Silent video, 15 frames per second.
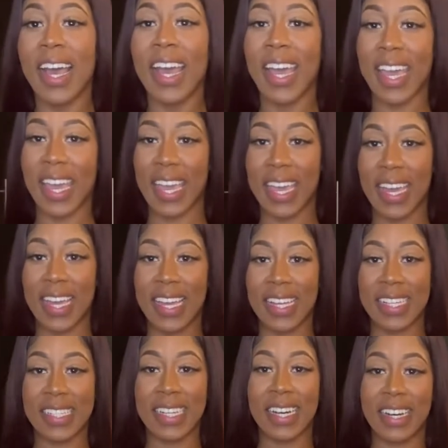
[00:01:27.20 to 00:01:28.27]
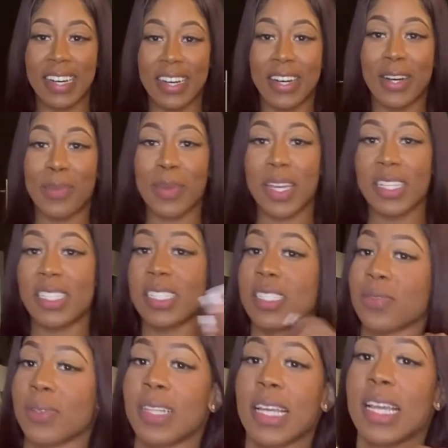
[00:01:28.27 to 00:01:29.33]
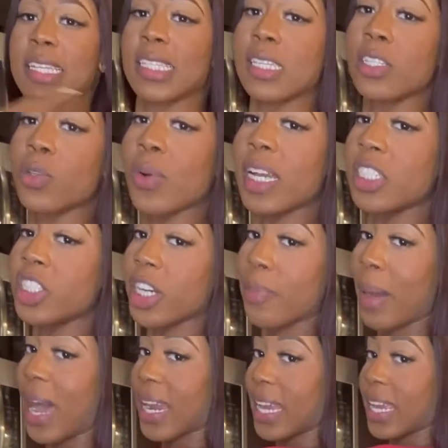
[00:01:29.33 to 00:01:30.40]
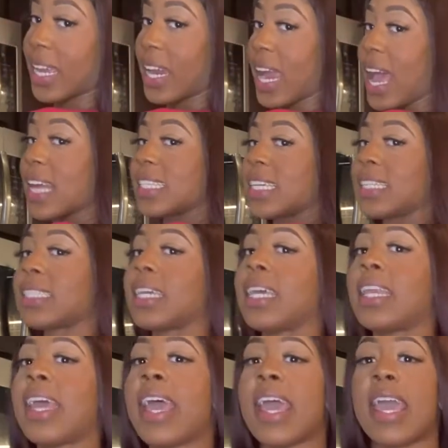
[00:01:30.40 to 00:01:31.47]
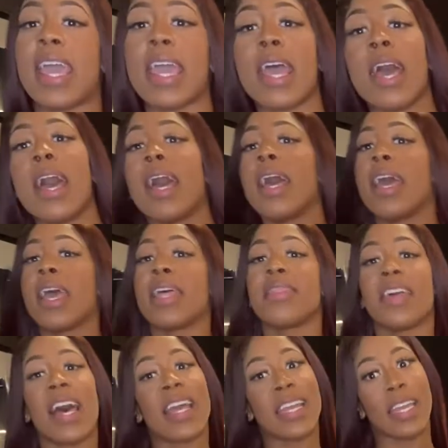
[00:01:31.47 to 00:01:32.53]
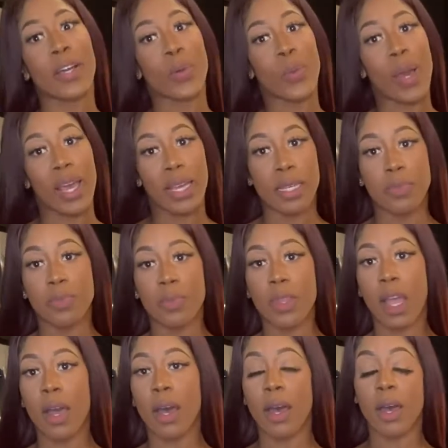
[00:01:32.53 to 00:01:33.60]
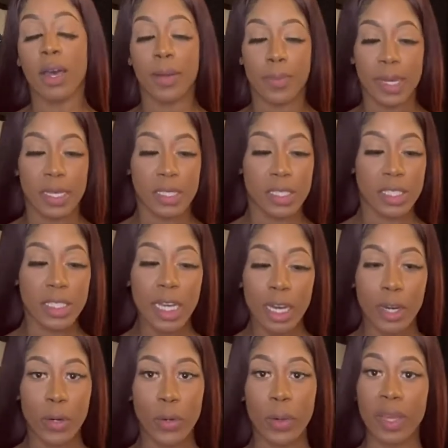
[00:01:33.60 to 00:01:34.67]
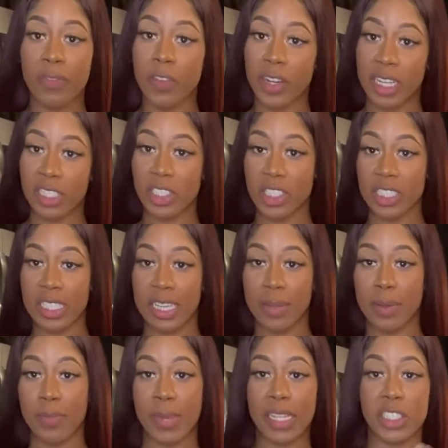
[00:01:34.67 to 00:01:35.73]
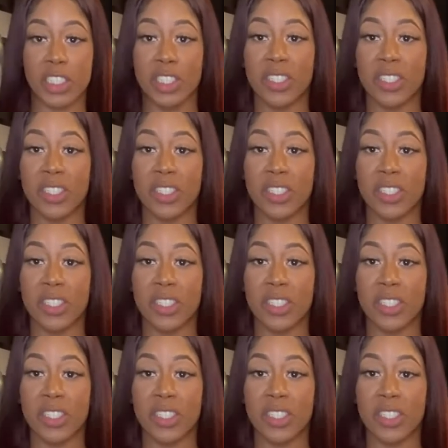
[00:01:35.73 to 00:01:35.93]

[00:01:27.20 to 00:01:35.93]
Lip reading: And it just really accentuates your body and your assets in the ideal way. So if you're interested, make sure you